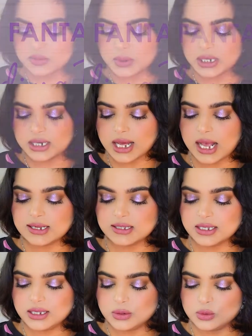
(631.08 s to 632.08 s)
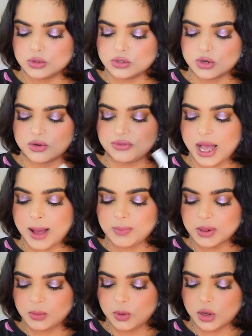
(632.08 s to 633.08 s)
but it has the notes of
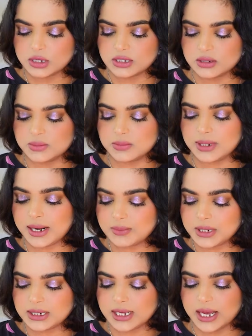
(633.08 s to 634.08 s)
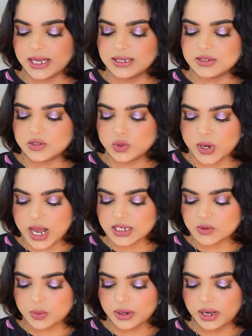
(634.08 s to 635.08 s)
apple blossom, clementines,
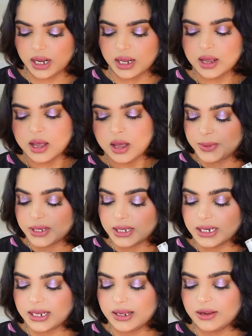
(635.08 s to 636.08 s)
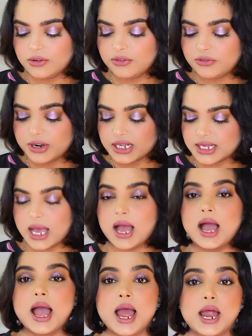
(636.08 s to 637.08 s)
raspberry, peony,
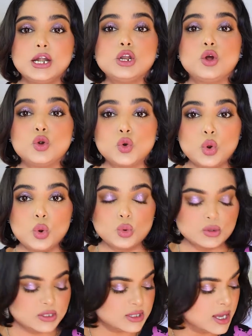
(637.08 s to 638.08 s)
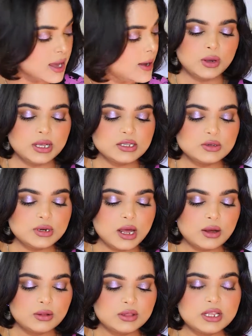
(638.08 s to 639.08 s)
freesia, and rose. Okay, so
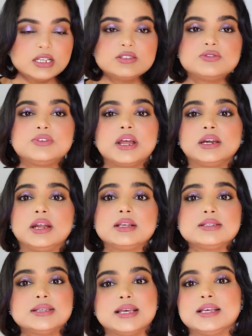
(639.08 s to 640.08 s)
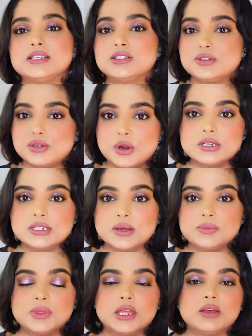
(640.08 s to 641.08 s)
now this fragrance is not
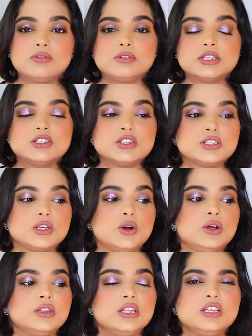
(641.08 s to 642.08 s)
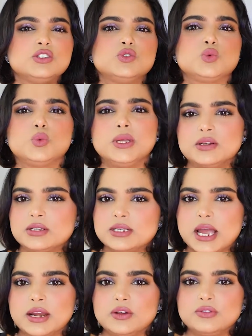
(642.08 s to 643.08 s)
something which is on the sweeter
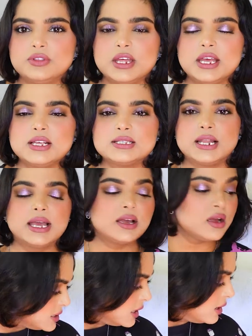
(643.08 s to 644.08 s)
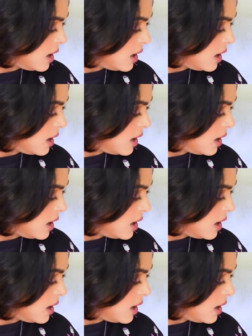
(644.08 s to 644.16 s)
side of things. Like, till